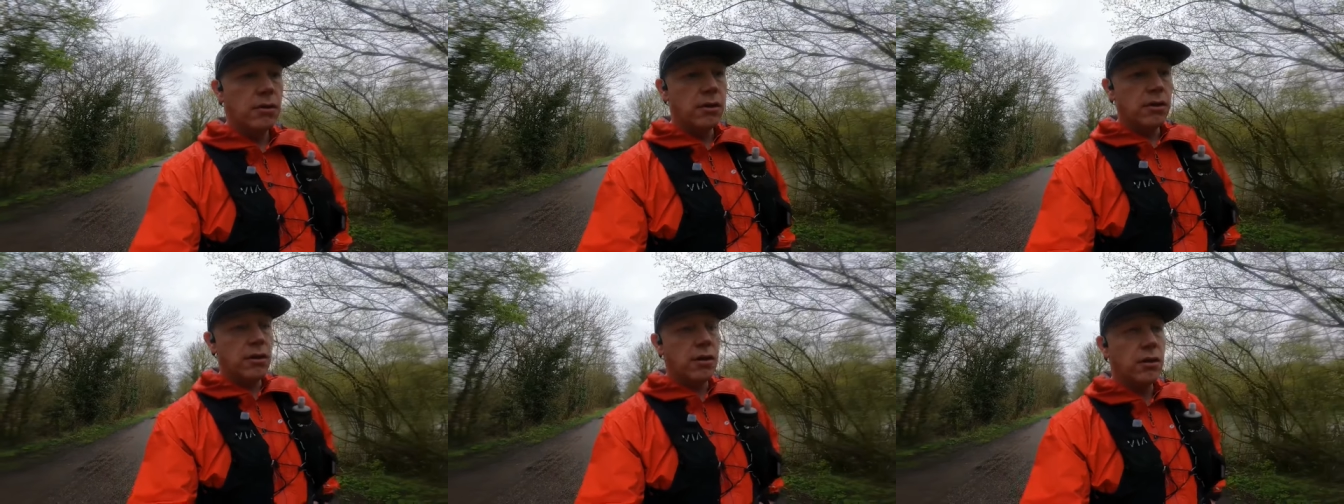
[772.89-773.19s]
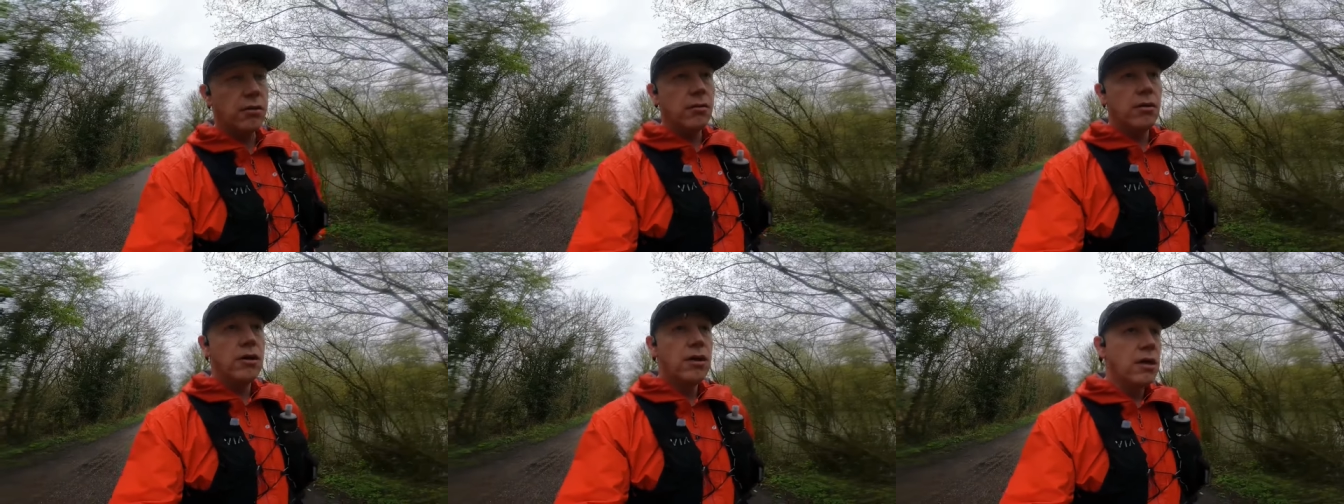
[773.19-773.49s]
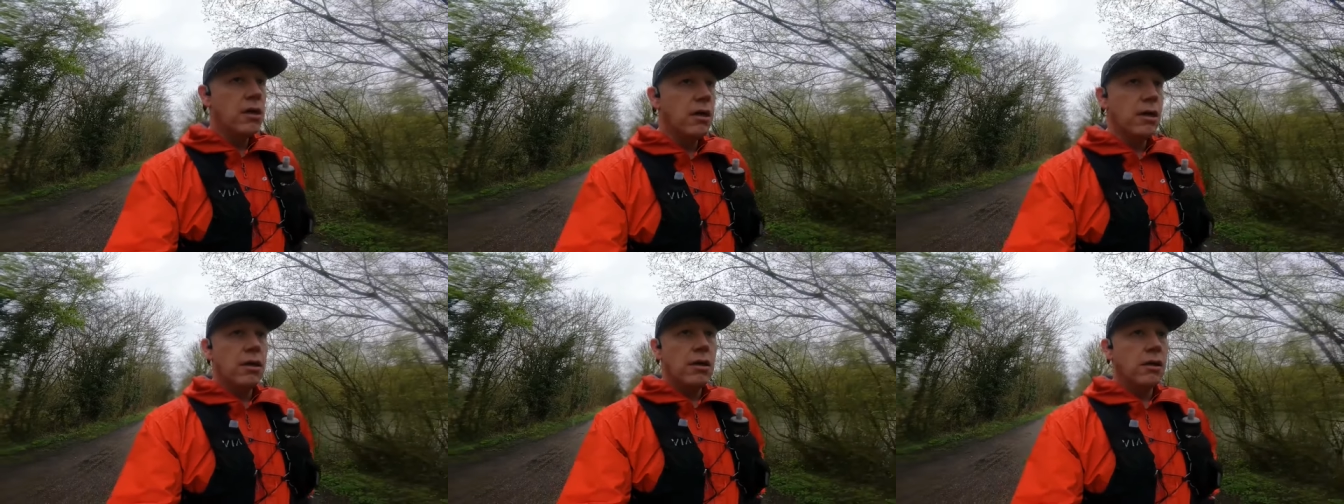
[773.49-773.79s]
you know,
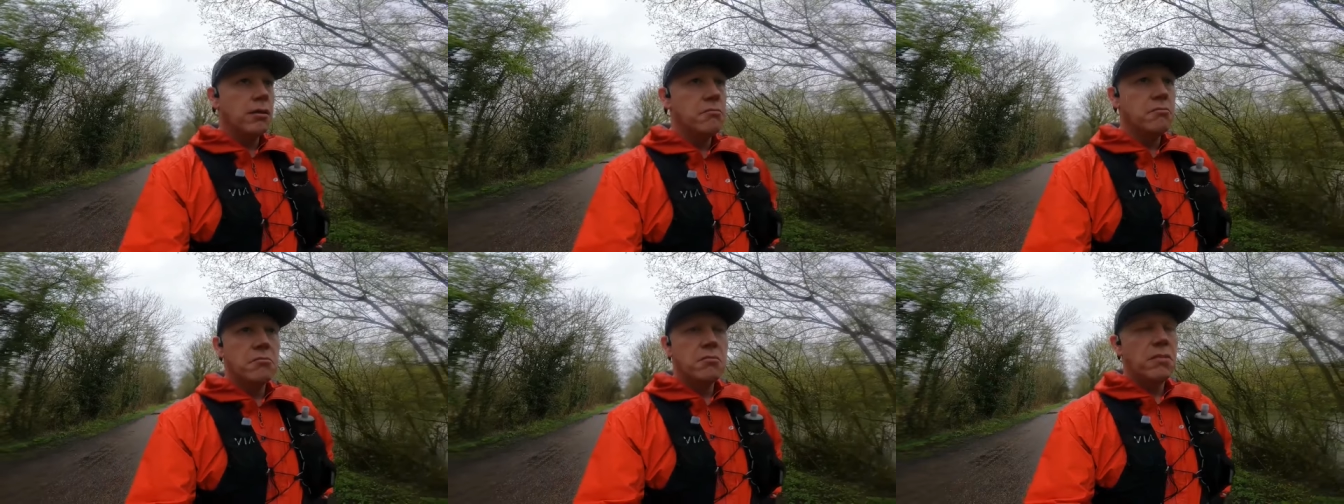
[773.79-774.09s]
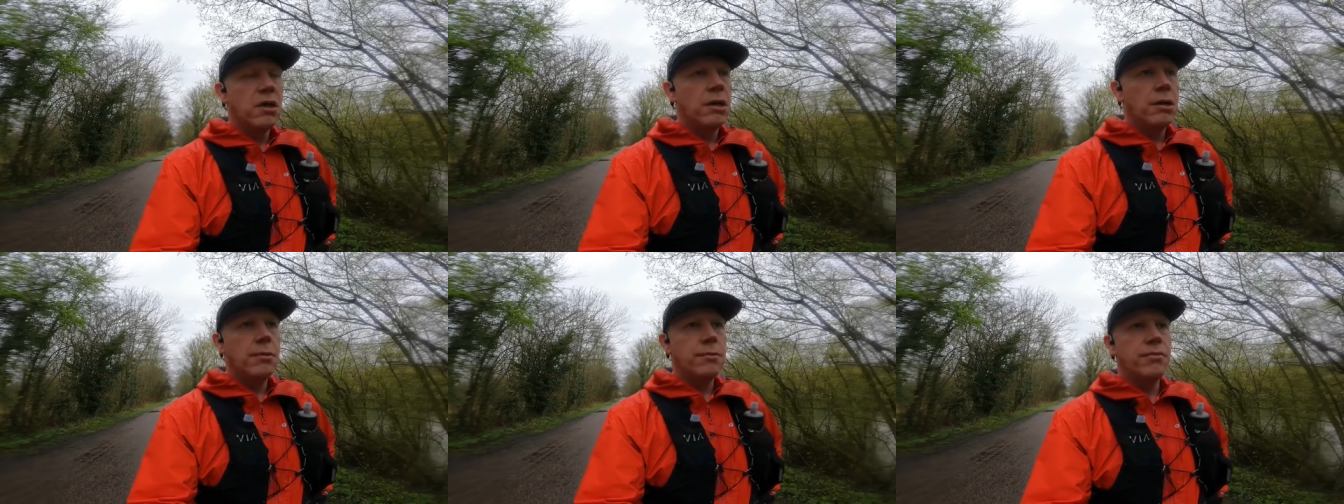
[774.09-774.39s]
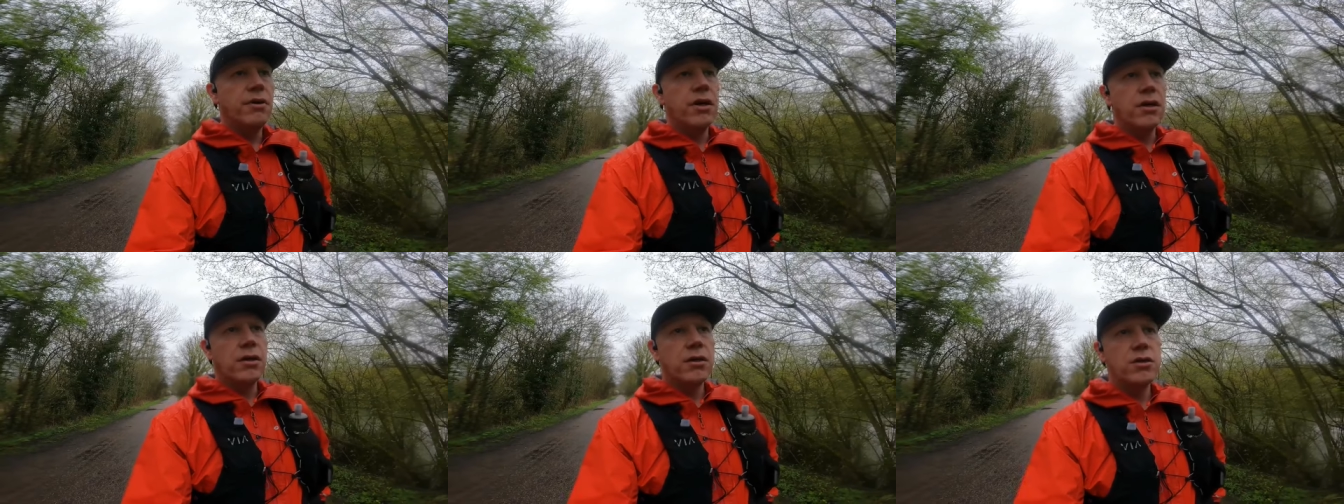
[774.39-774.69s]

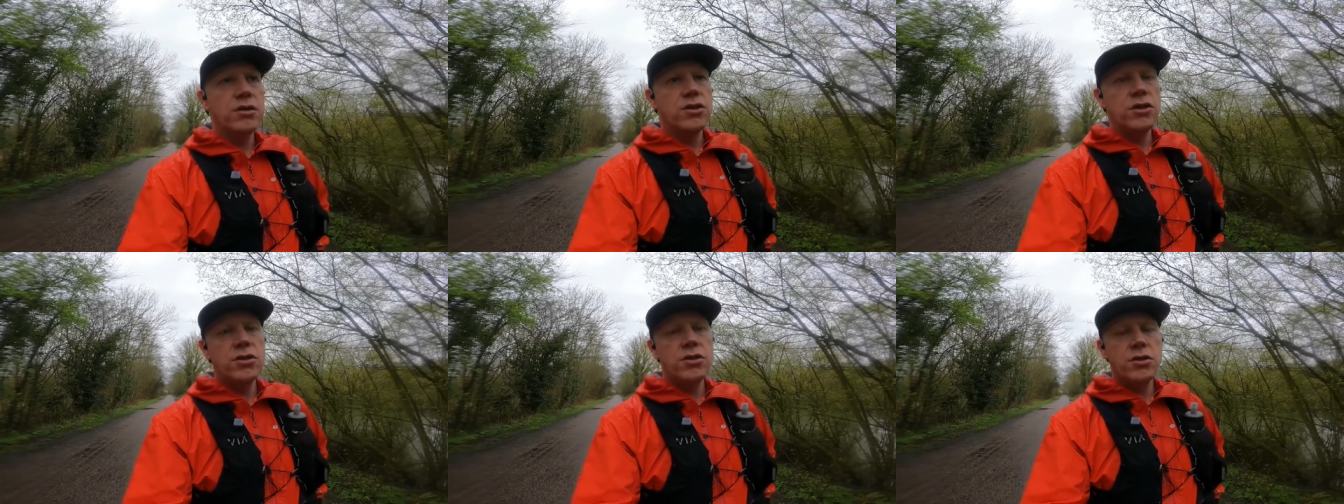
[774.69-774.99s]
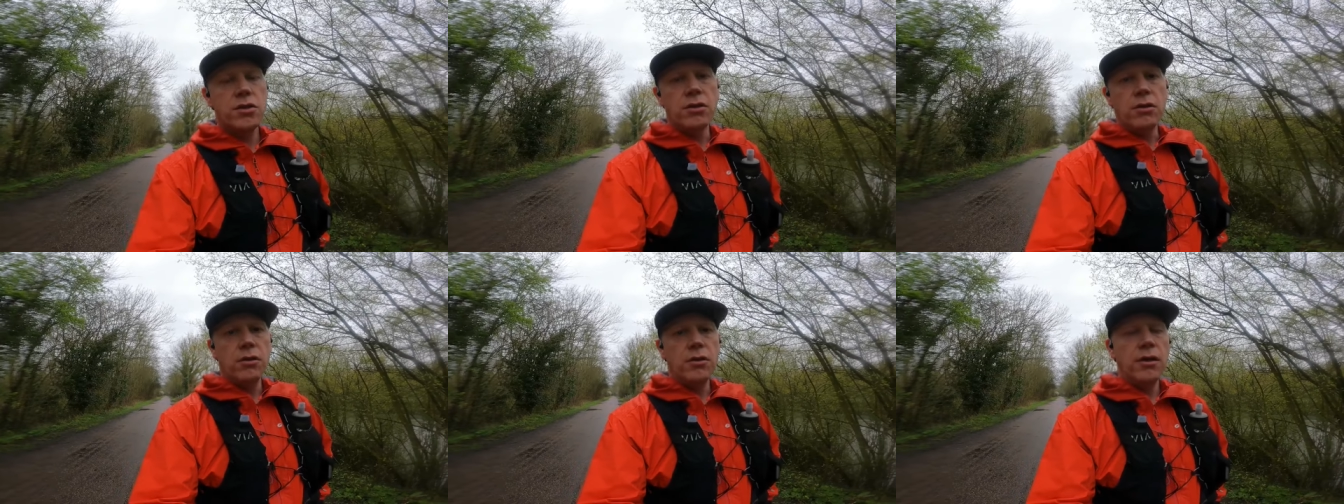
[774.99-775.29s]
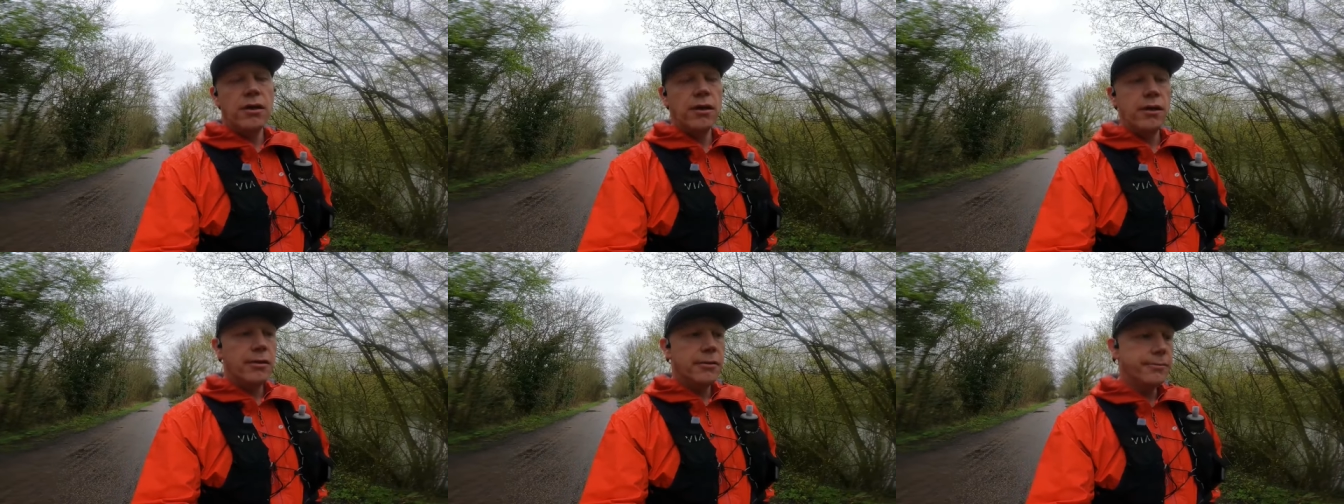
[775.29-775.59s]
being consistent.
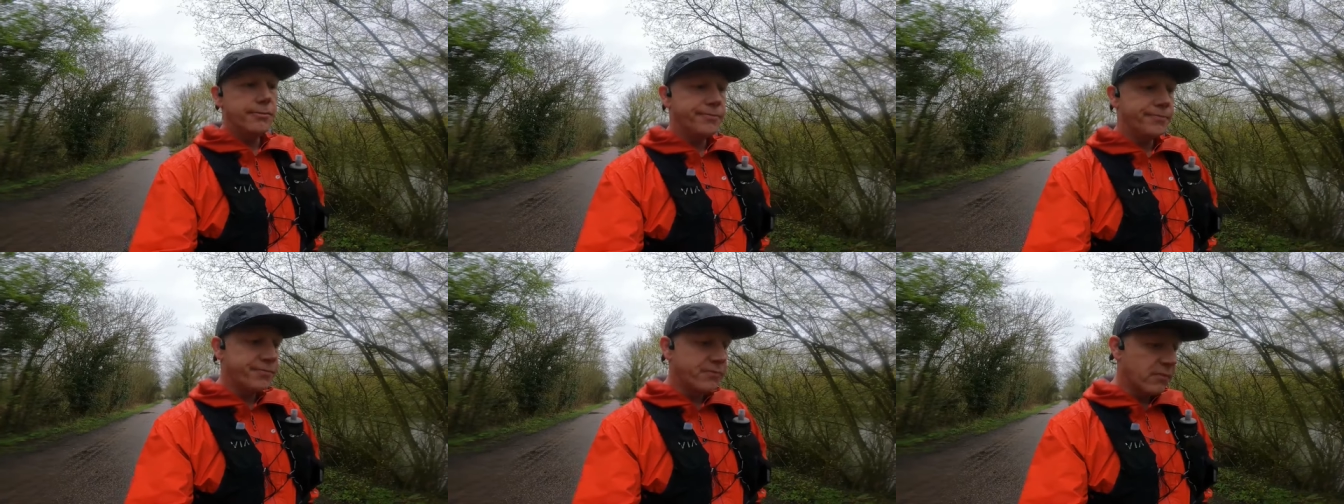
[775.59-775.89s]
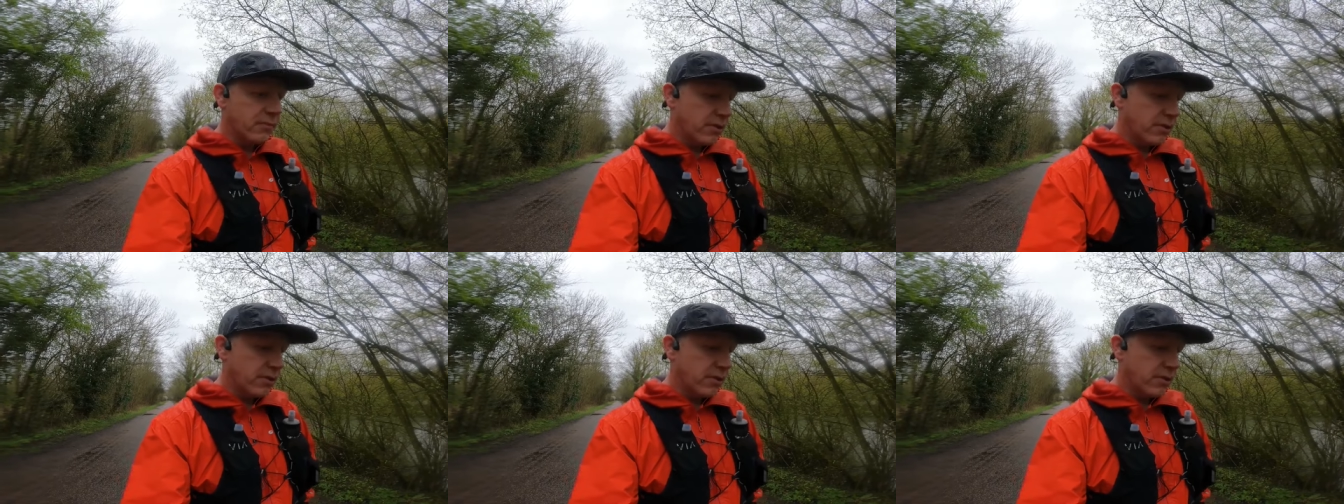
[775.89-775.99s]
Um,